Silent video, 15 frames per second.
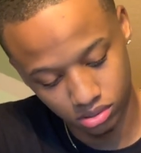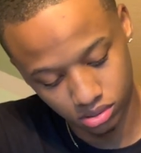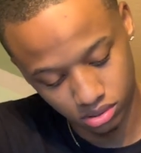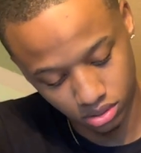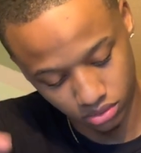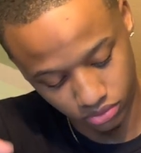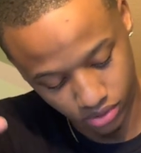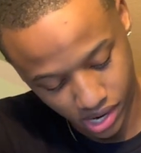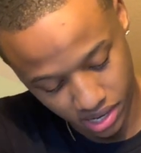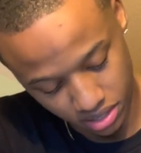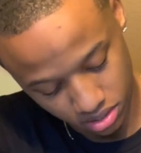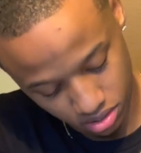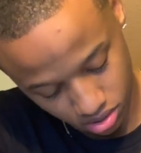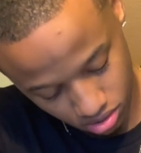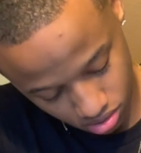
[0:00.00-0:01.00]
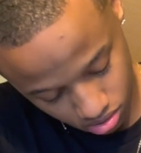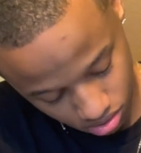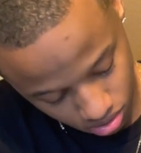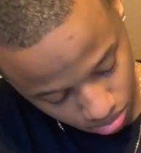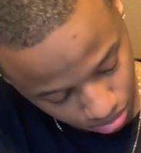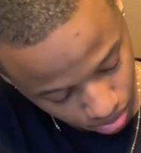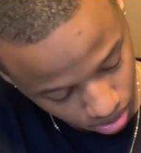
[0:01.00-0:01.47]
a fight
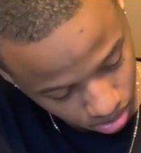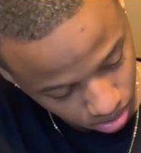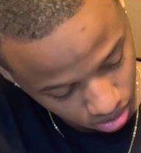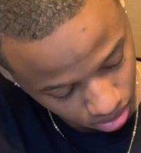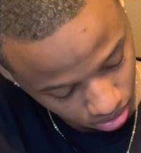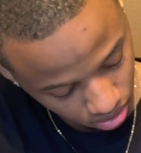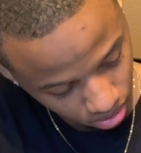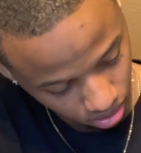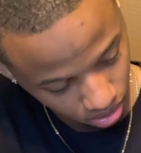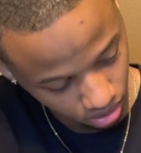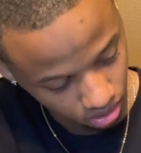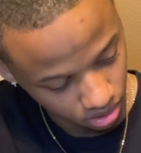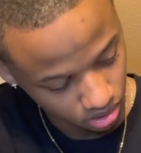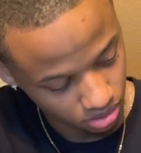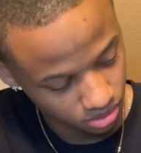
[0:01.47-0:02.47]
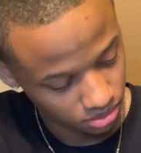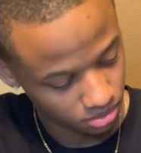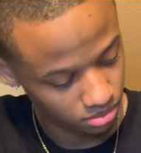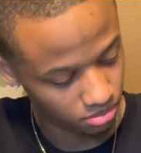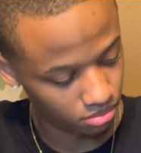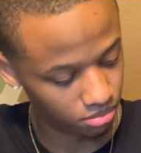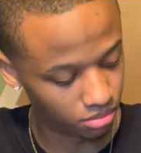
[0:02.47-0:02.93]
to be in.
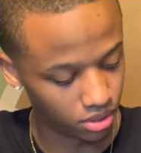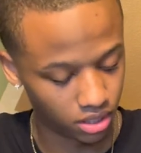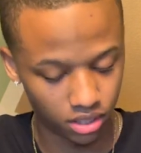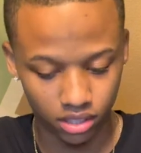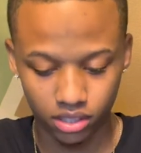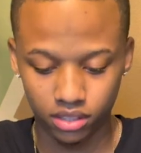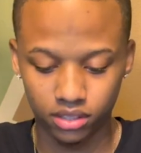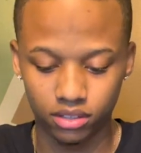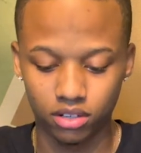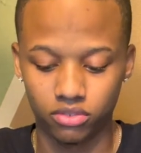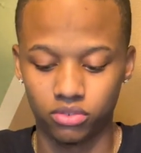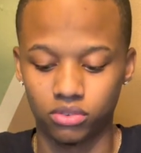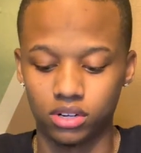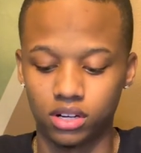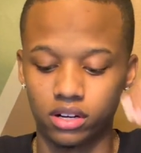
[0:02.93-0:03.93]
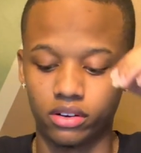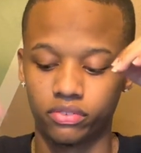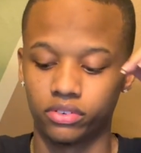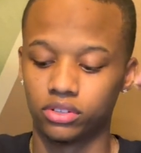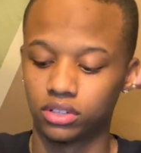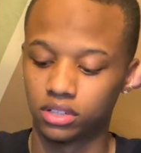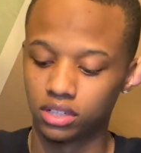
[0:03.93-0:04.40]
But overall,
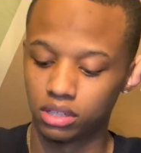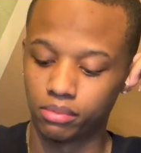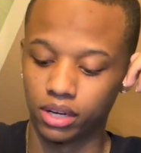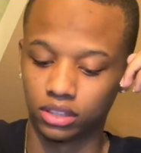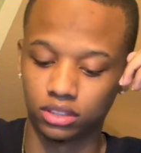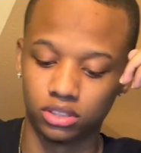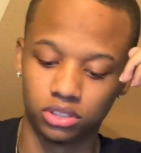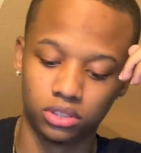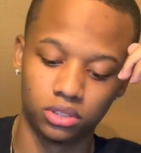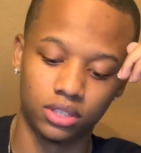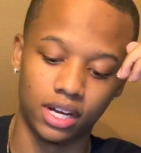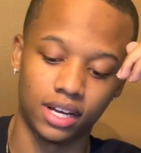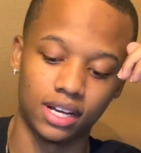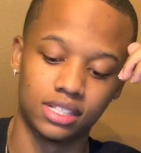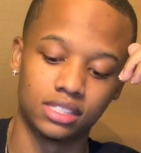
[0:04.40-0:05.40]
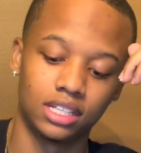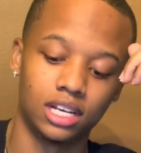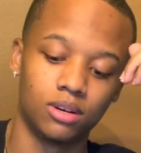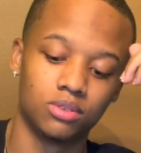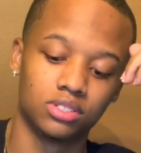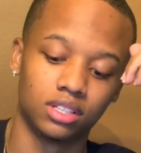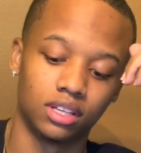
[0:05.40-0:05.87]
I feel good about this shoe. Like I said,
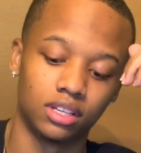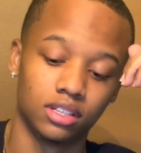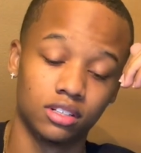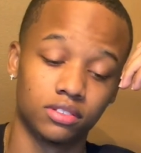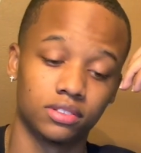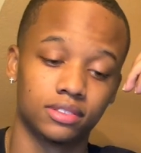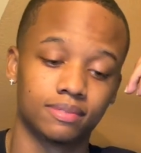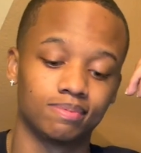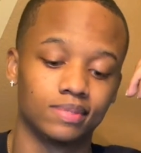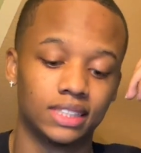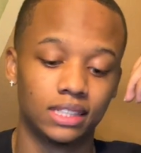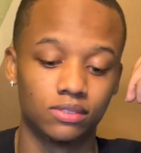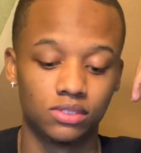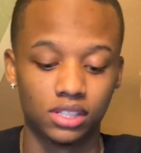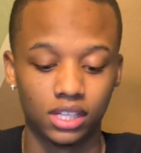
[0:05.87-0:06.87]
it was a gift. It was a